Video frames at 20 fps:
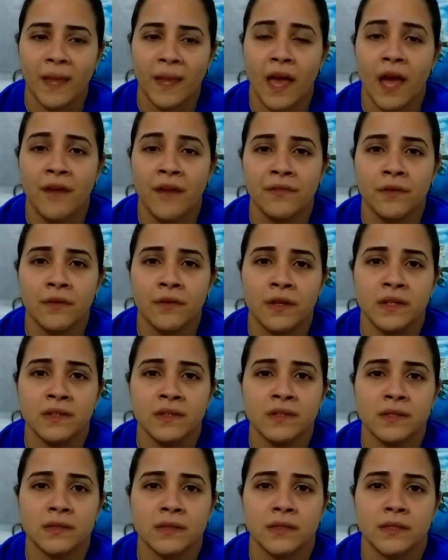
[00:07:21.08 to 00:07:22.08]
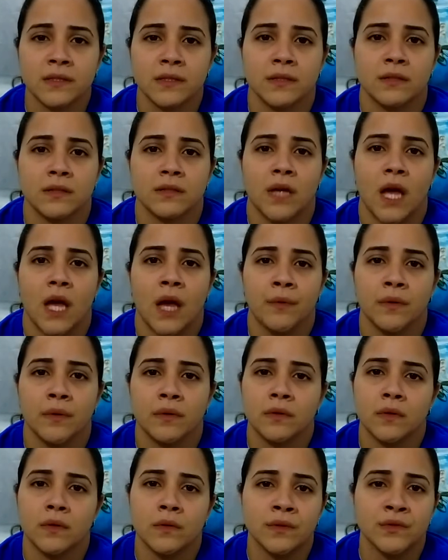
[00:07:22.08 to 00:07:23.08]
after this, I
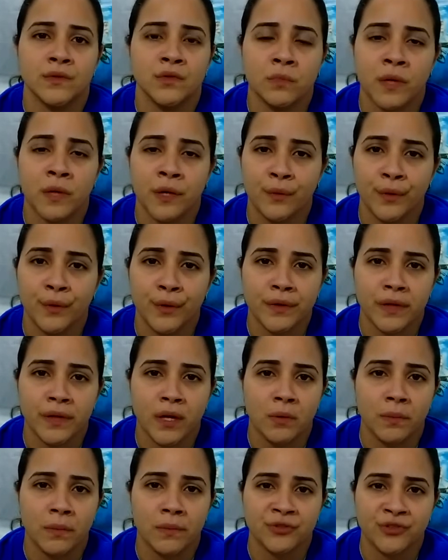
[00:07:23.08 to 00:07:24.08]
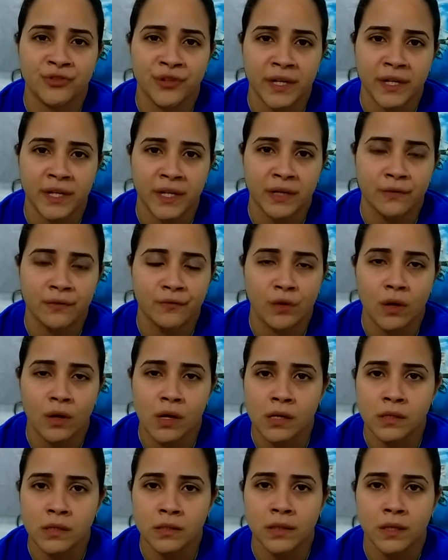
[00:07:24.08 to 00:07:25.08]
would go and do my workout, train,
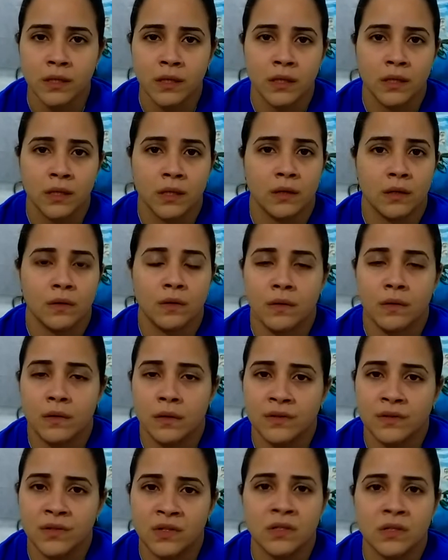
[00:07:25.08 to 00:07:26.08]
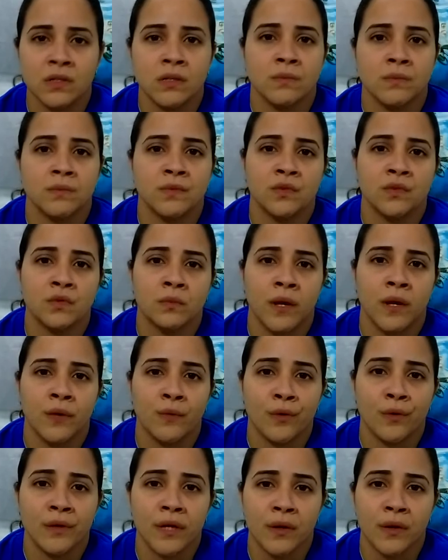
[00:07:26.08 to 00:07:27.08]
run, go to the gym, do my
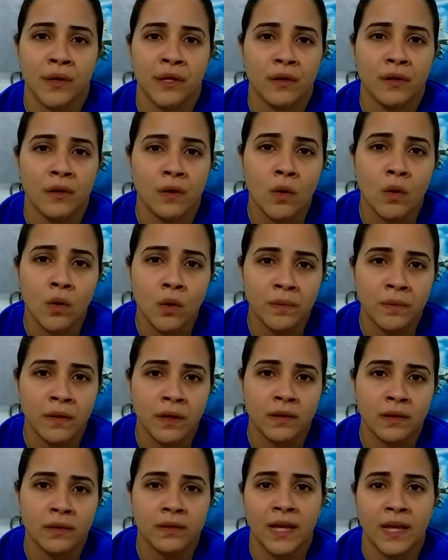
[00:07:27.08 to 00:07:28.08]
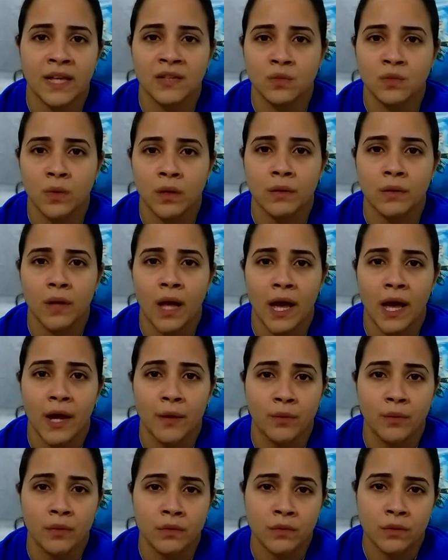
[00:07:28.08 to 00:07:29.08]
workout here at home. That's what I
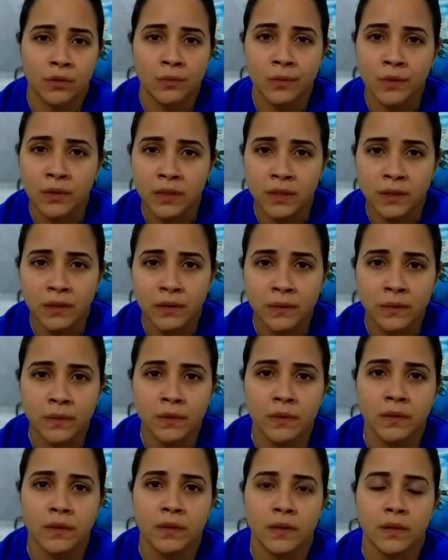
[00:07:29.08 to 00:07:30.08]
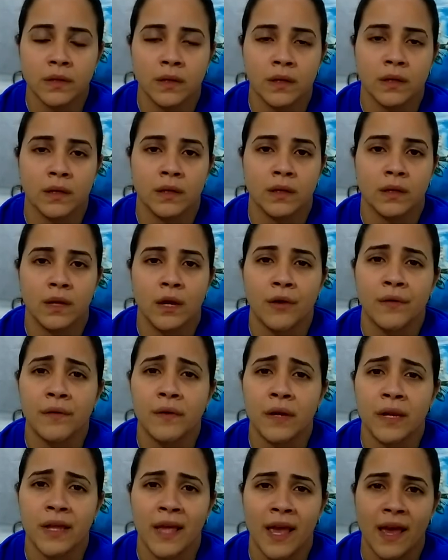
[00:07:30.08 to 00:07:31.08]
would normally do. And I
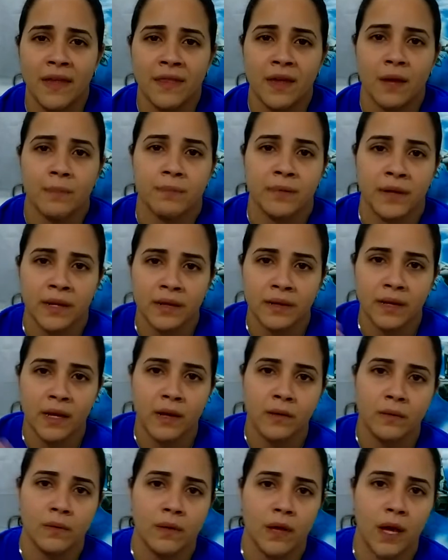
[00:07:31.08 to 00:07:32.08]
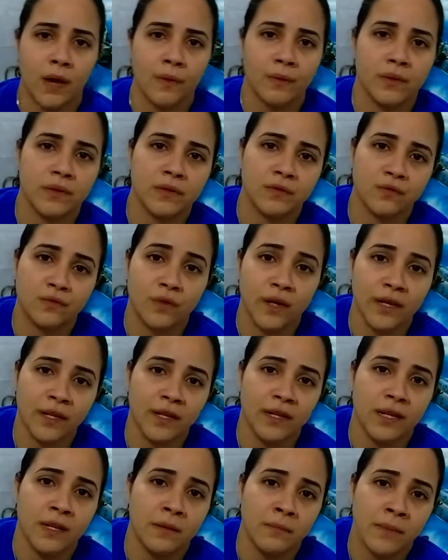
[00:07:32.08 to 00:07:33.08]
already had that planned out. I would write
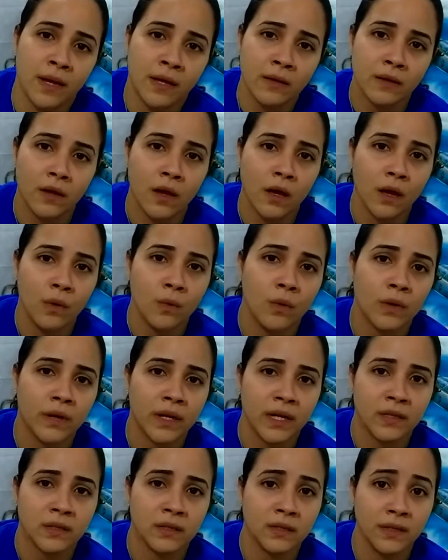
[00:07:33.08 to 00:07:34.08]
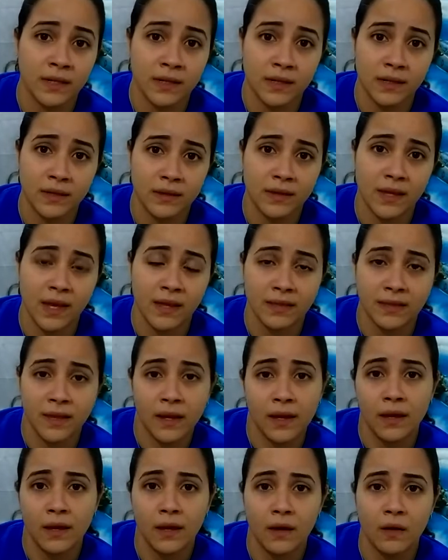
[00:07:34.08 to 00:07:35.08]
it in my log what I did that
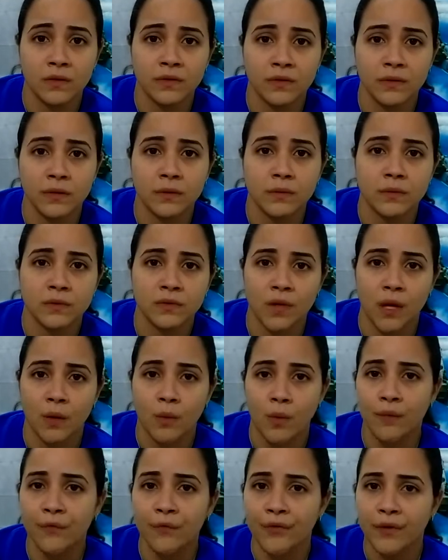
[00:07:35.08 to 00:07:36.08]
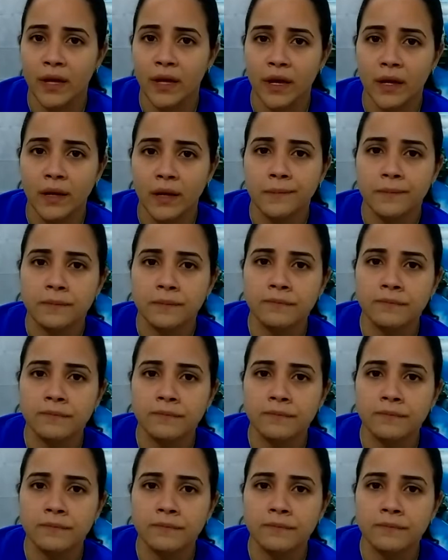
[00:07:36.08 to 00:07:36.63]
day also, so I won't forget.